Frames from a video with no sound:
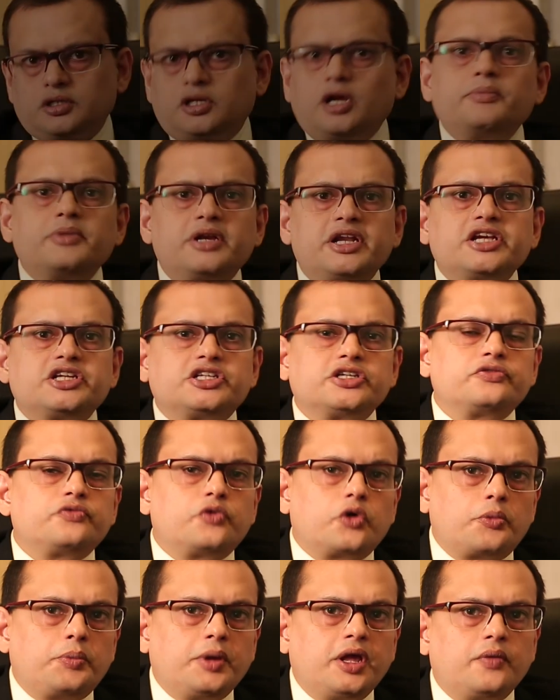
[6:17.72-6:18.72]
Termination
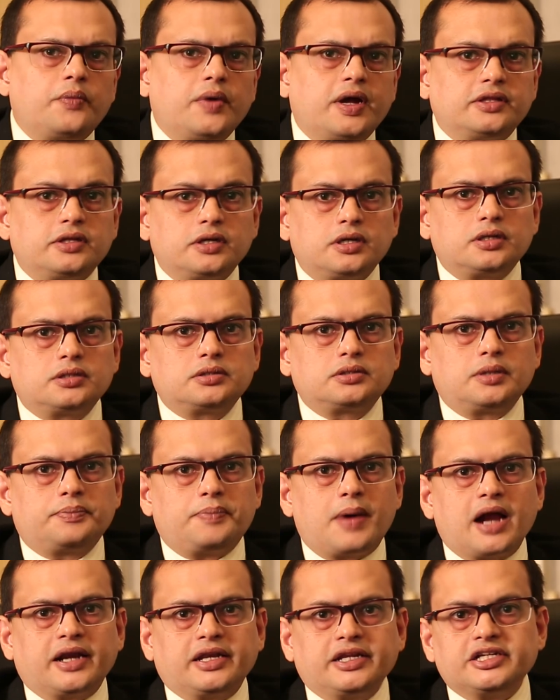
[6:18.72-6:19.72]
would be whether the
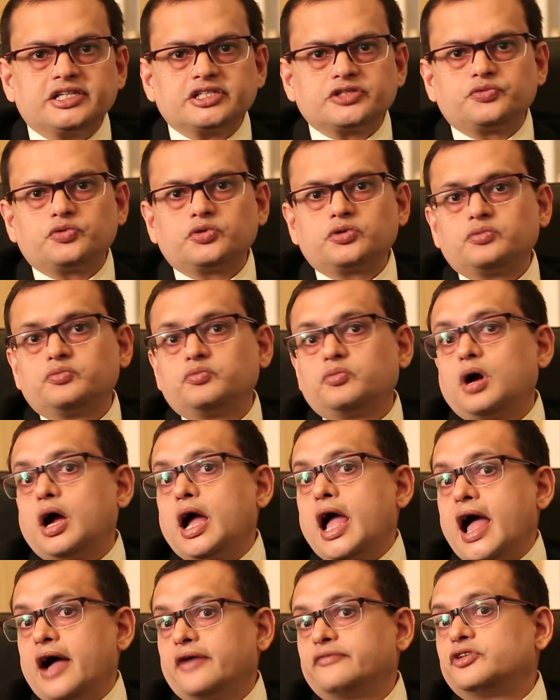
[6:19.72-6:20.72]
parties would
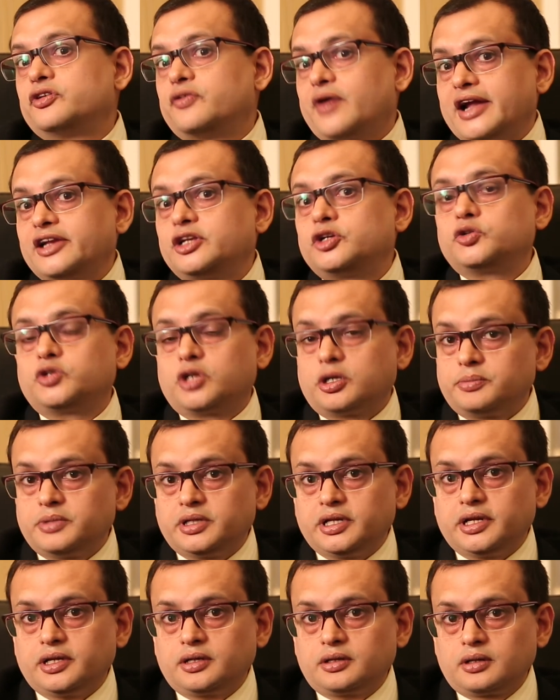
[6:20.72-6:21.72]
have the right to
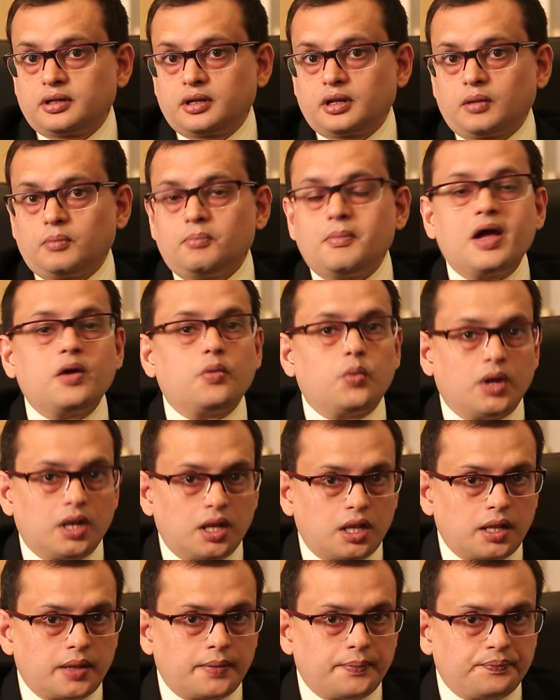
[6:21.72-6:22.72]
terminate by
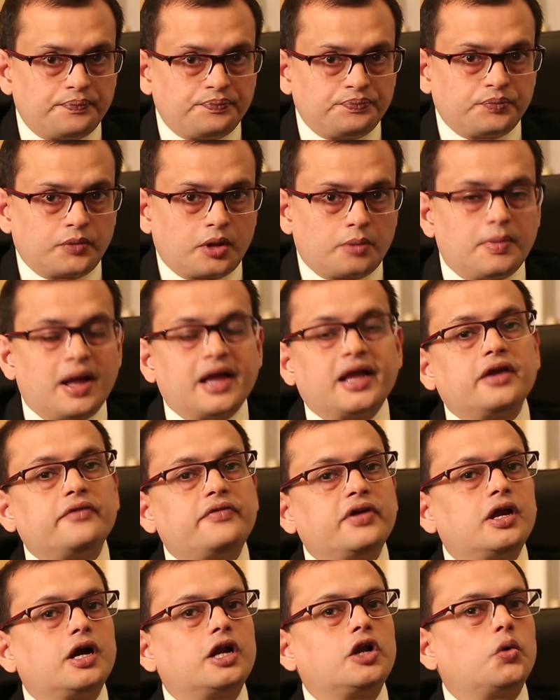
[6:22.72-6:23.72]
will, by
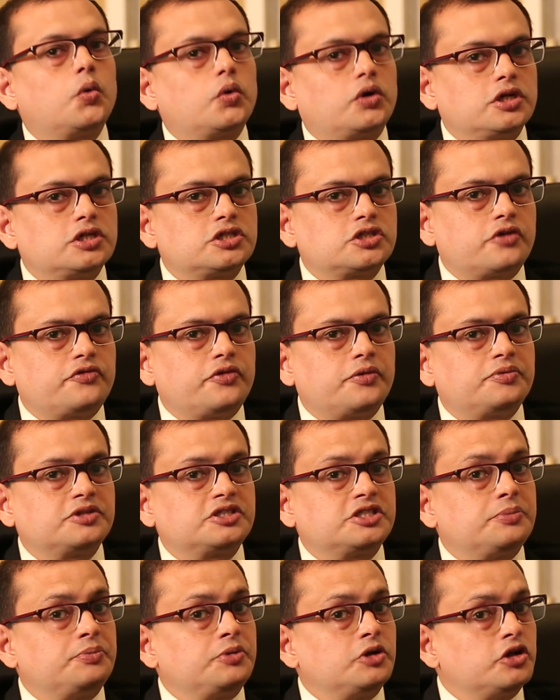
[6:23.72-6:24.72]
giving a notice of a
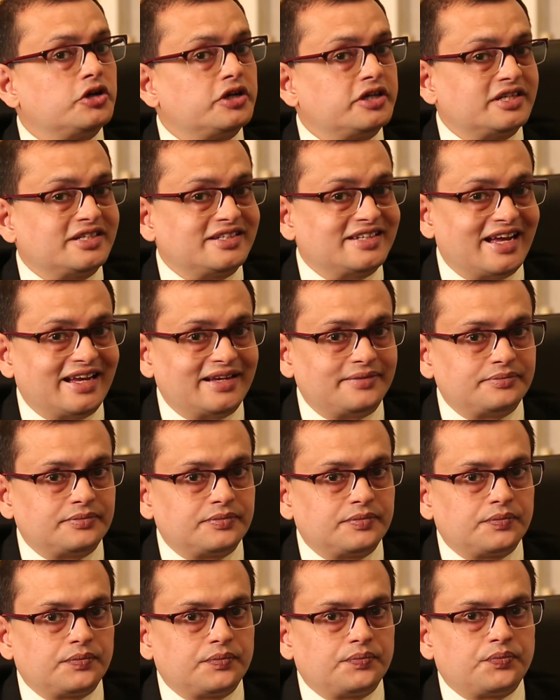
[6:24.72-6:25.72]
stipulated time,
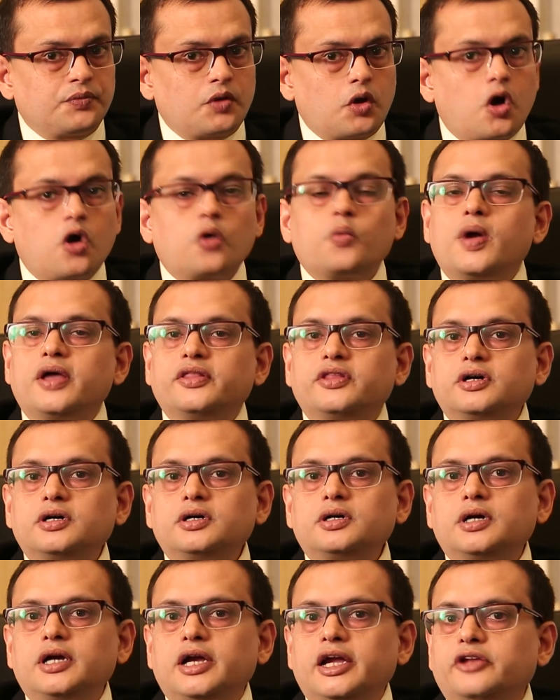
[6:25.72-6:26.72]
or
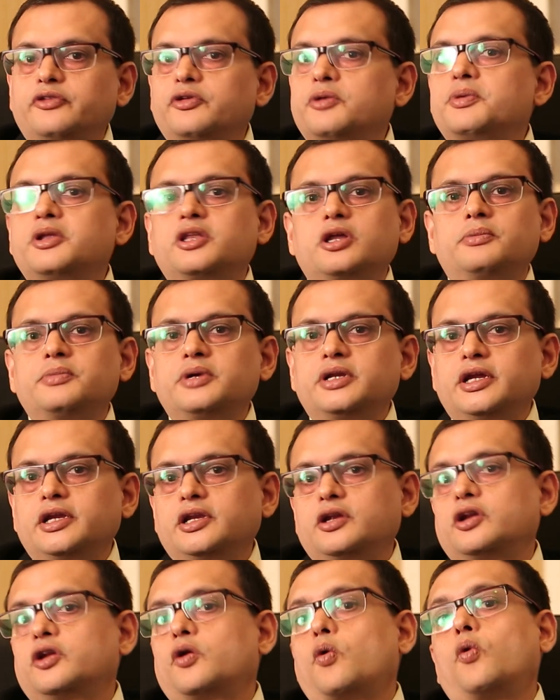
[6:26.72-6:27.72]
whether it will be
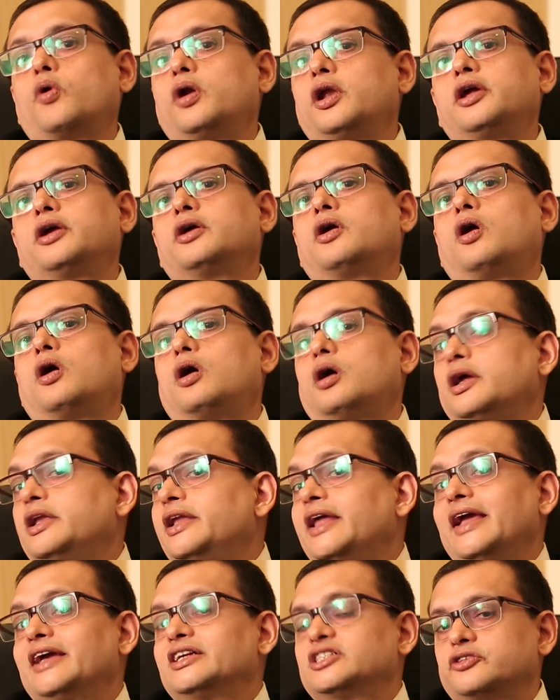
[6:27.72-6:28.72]
terminated only
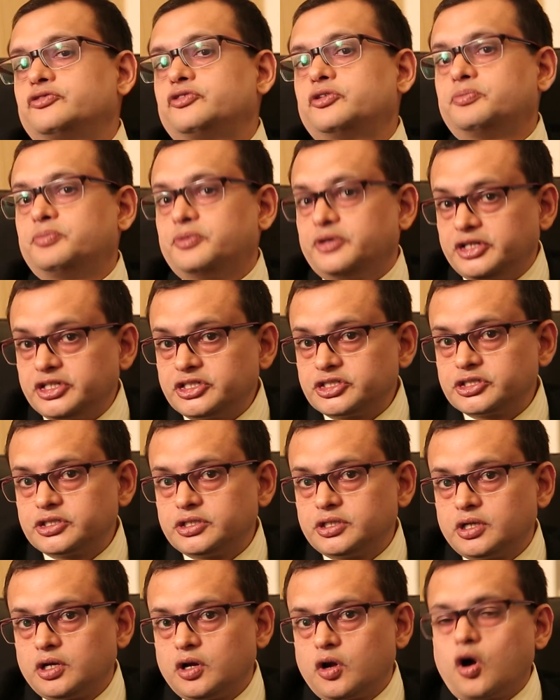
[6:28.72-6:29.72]
in case of a breach,
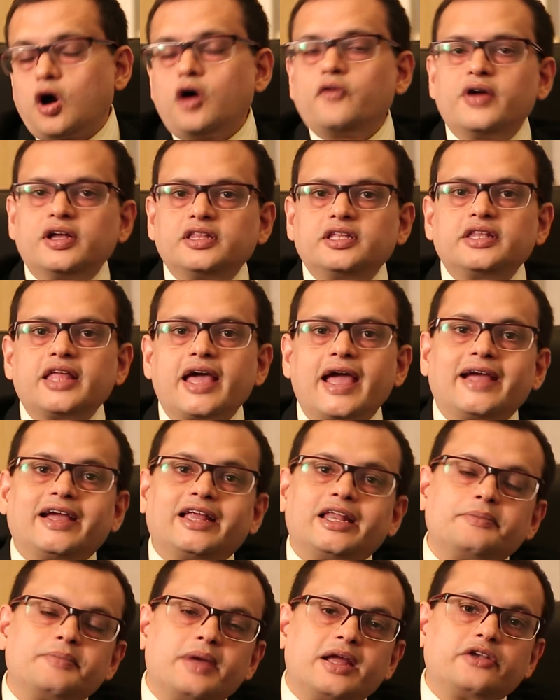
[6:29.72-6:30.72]
or whether the
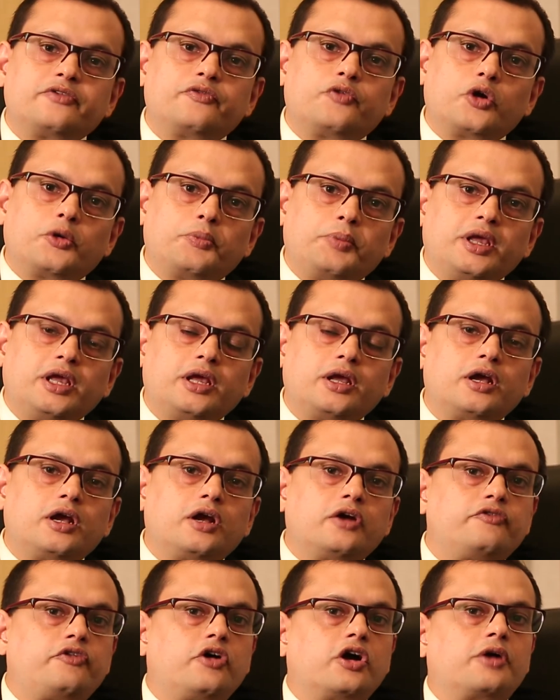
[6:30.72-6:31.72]
agreement would be
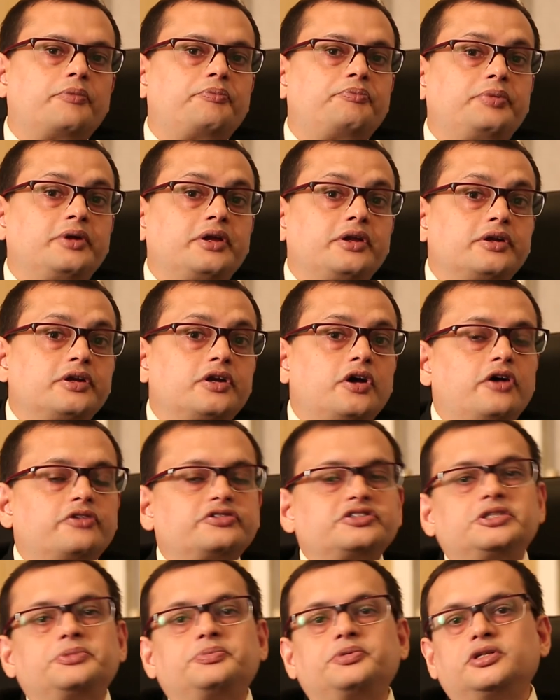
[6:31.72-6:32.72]
for a period
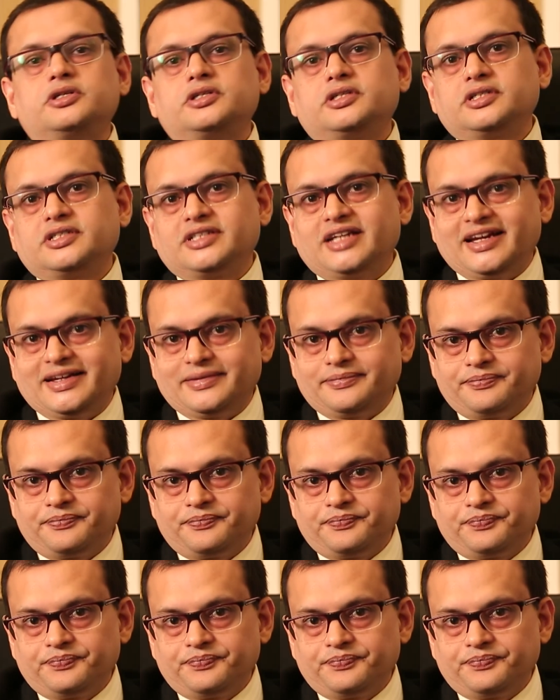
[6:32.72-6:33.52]
of stipulated time.